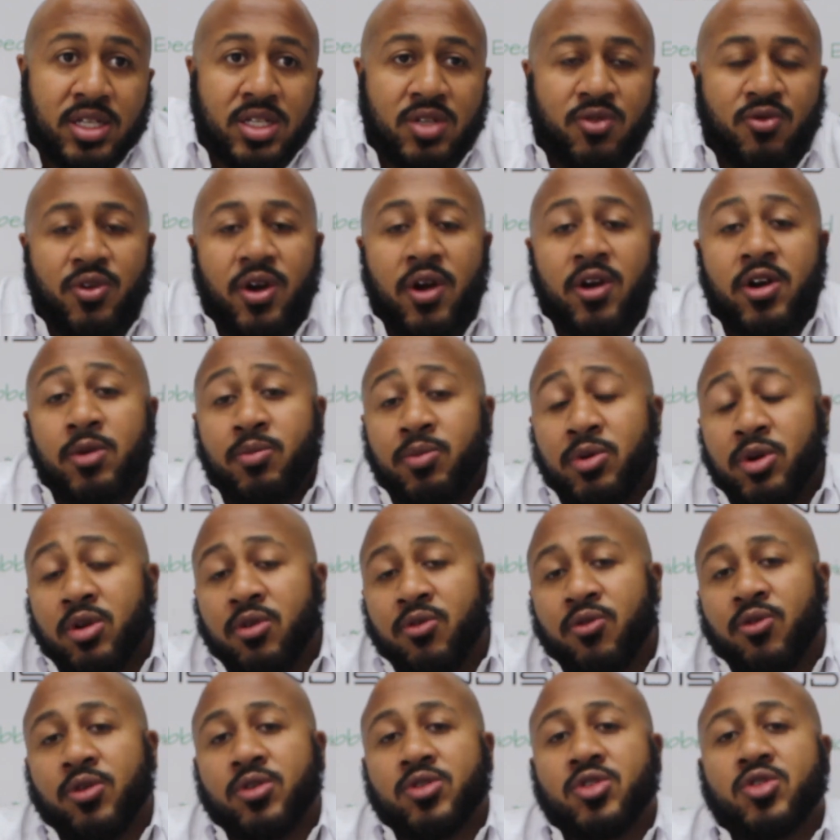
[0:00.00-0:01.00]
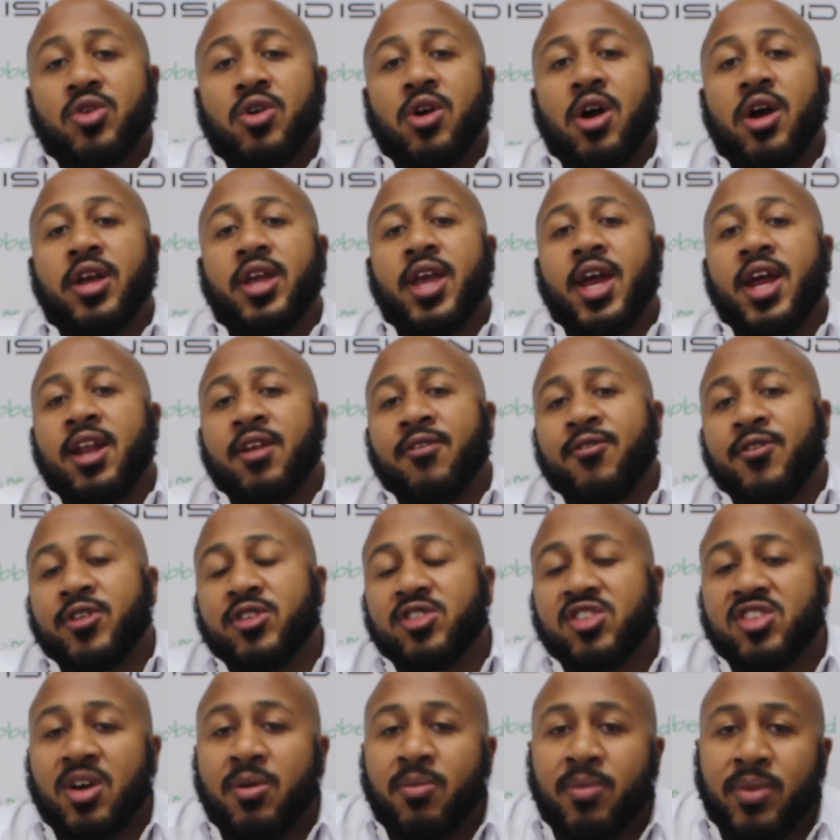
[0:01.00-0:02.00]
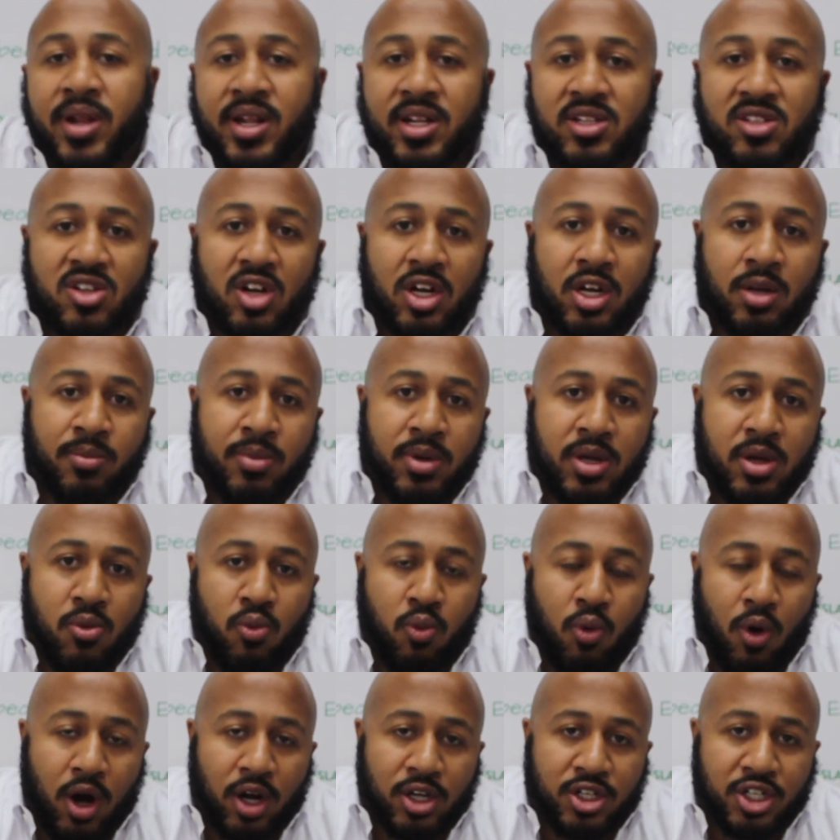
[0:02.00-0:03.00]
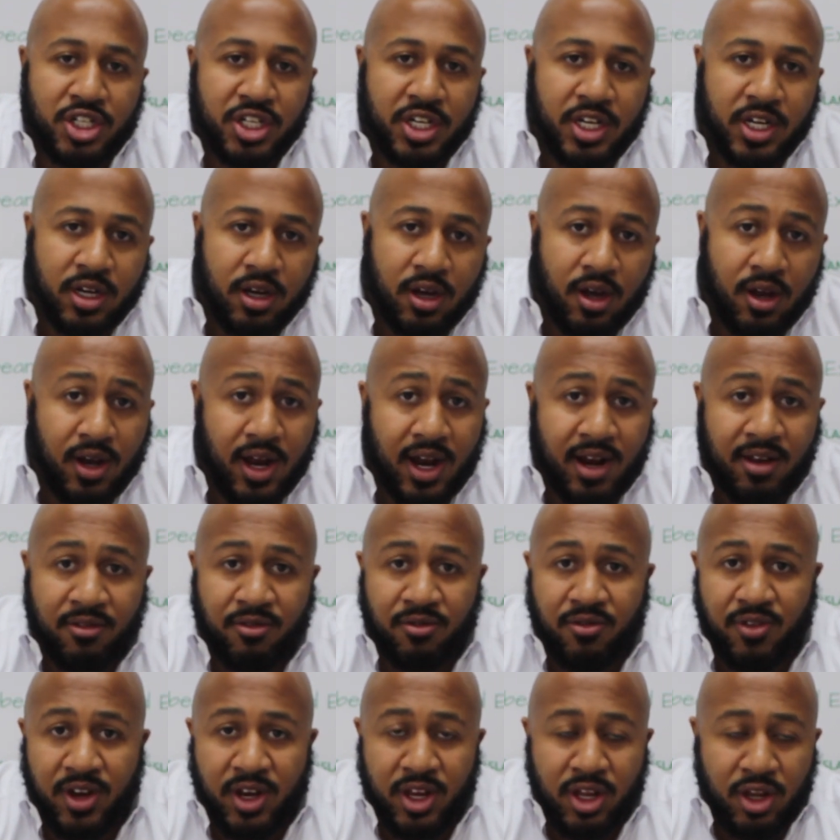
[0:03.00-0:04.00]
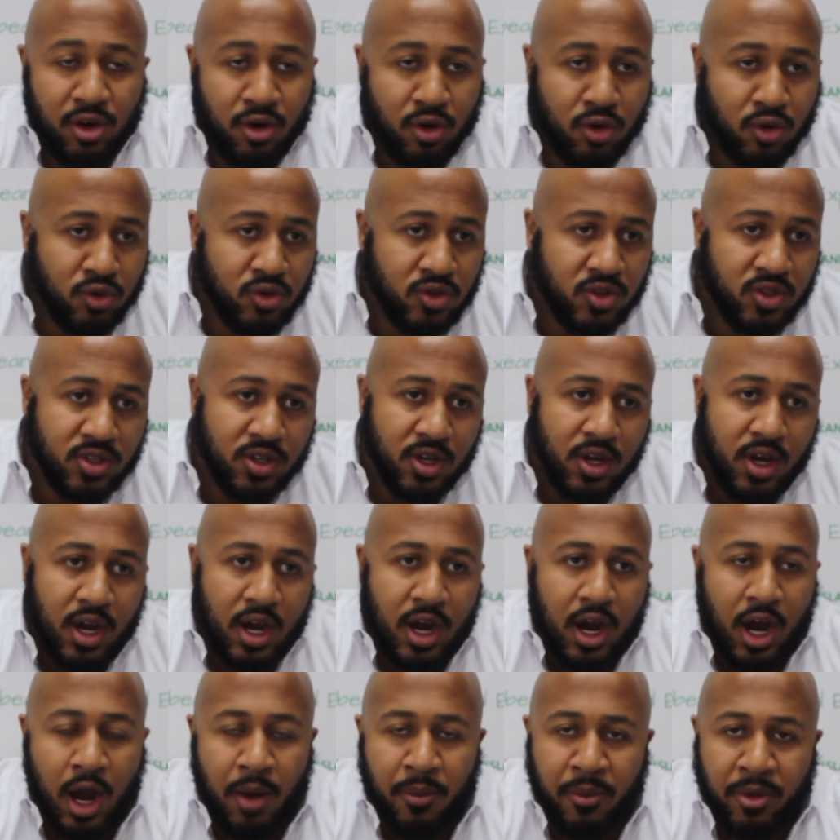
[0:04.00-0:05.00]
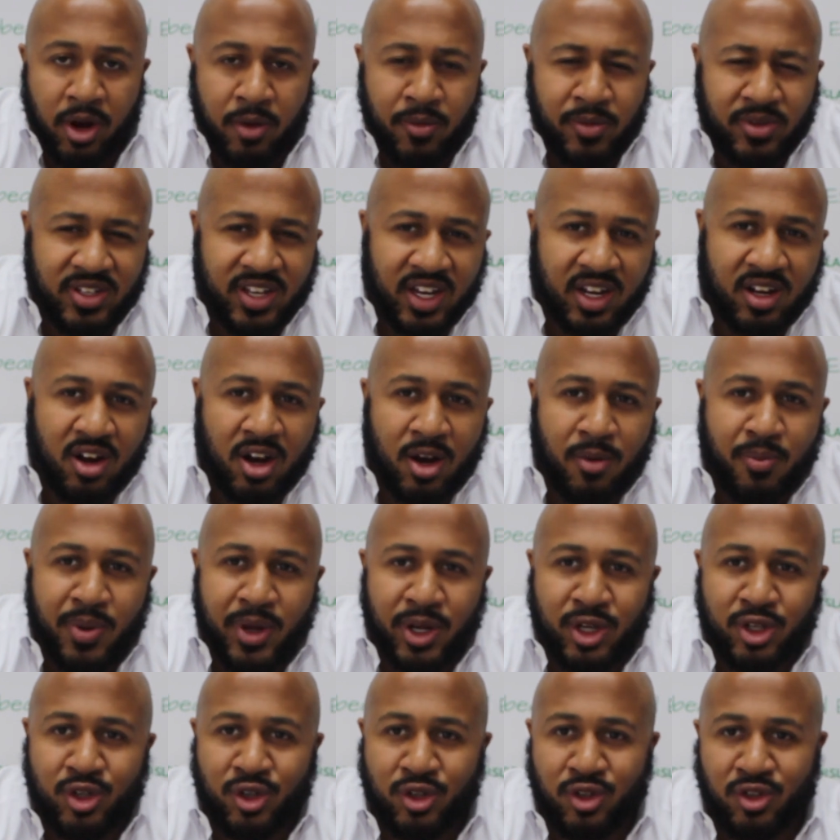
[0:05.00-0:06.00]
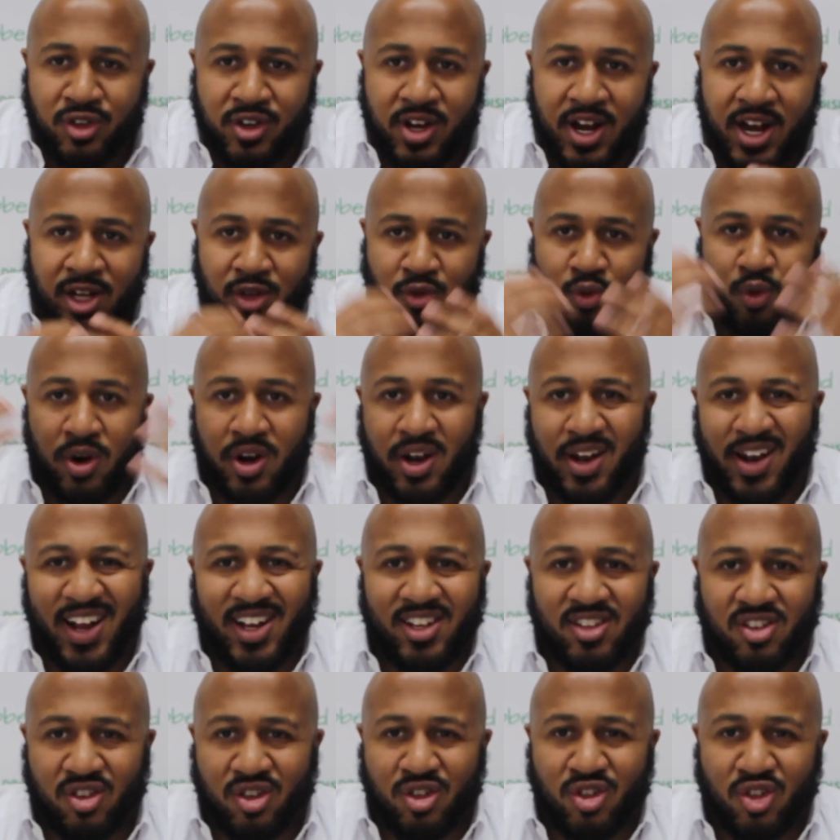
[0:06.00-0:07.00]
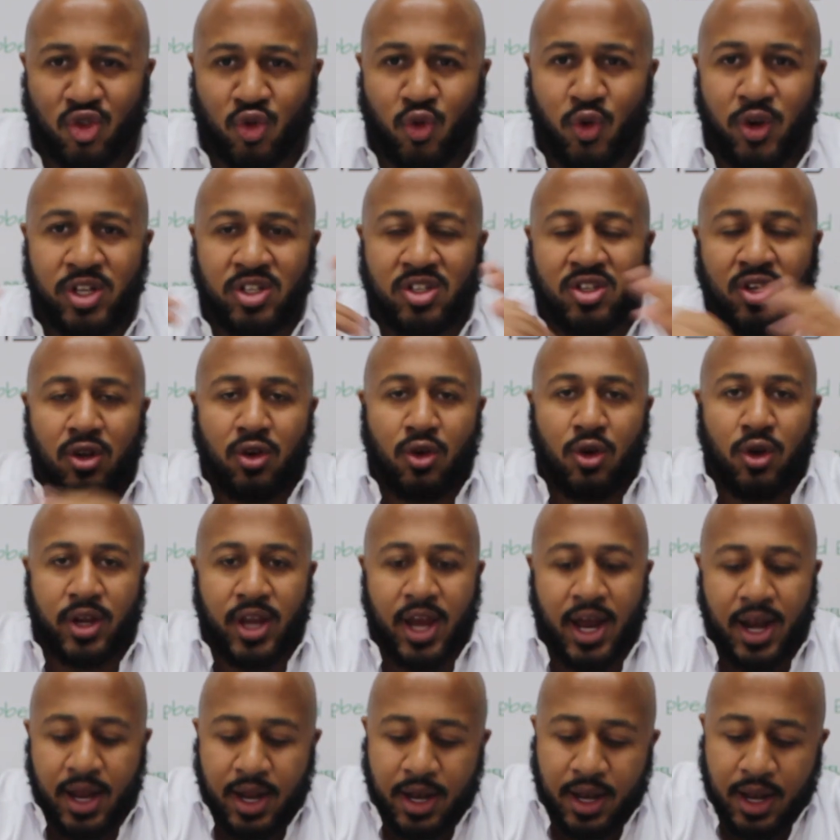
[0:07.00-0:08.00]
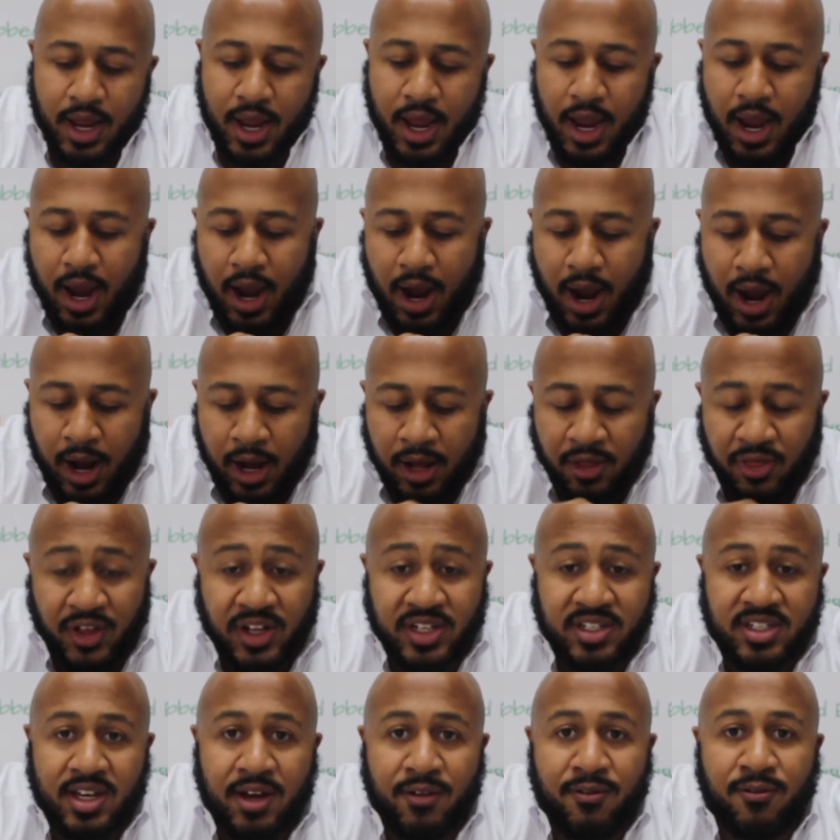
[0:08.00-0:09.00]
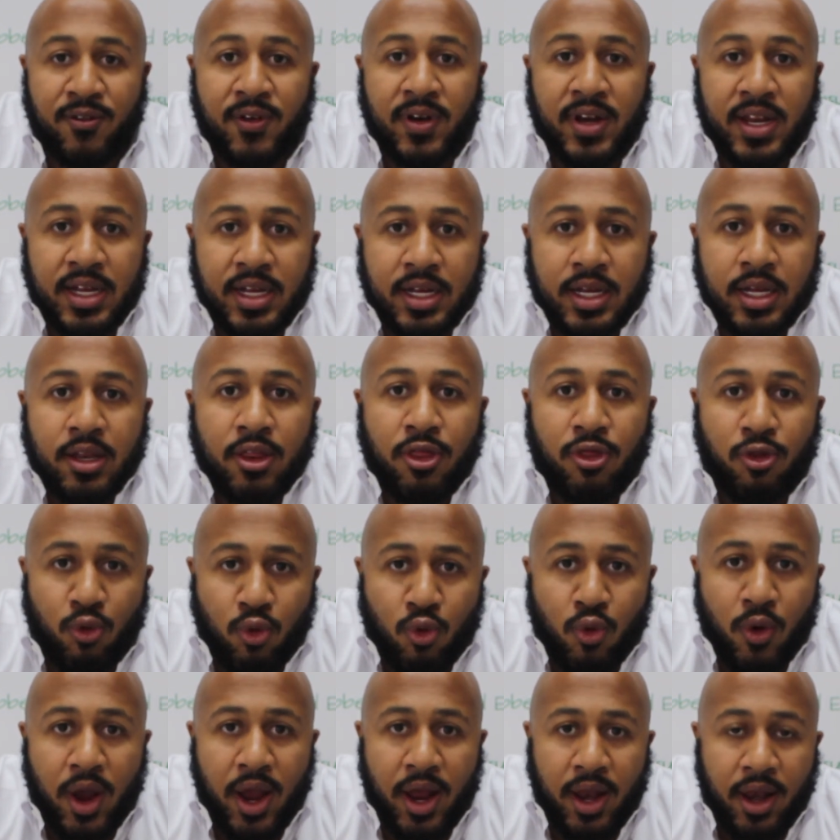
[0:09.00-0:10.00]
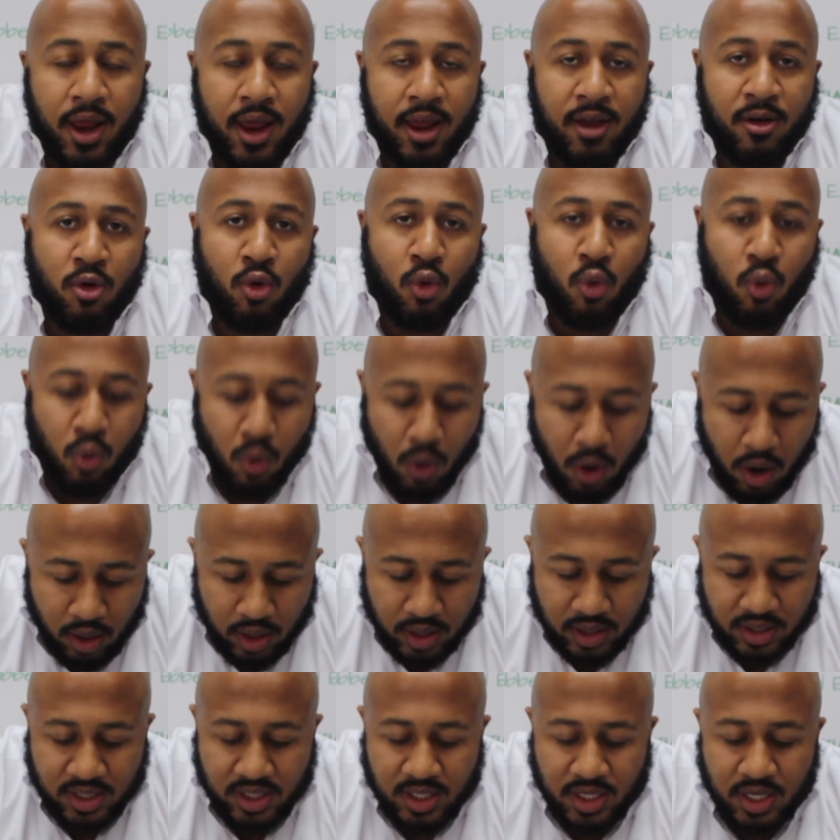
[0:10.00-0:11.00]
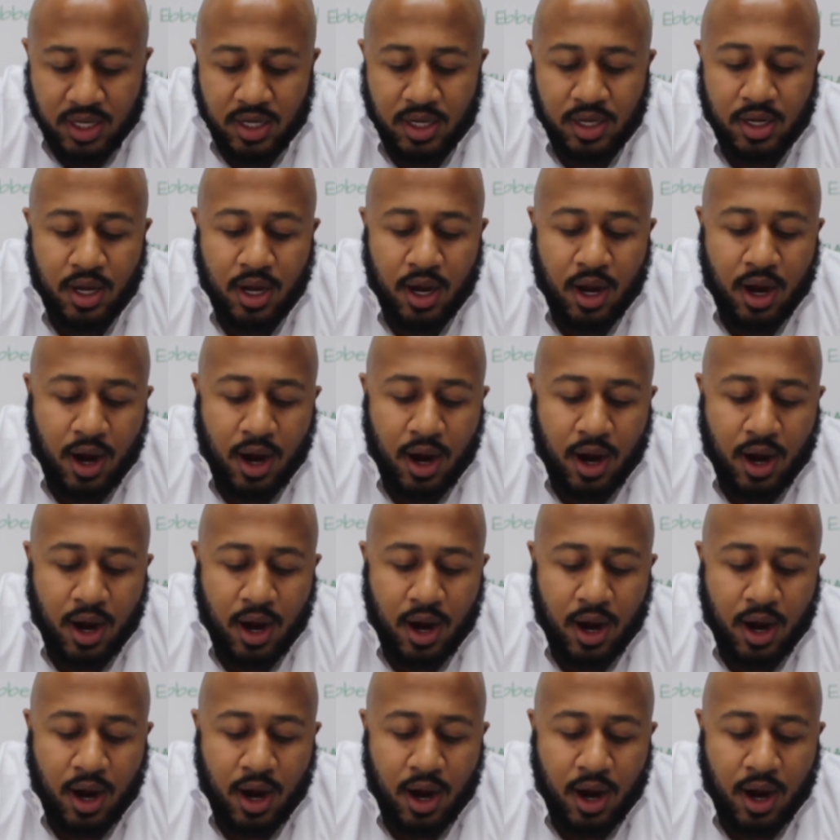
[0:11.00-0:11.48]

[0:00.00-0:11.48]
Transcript: is very beautiful. So again, if you're somebody that's going to be watching a lot of videos, you're going to be taking a lot of pictures, you guys want a nice good screen to look at it, they definitely threw in a quality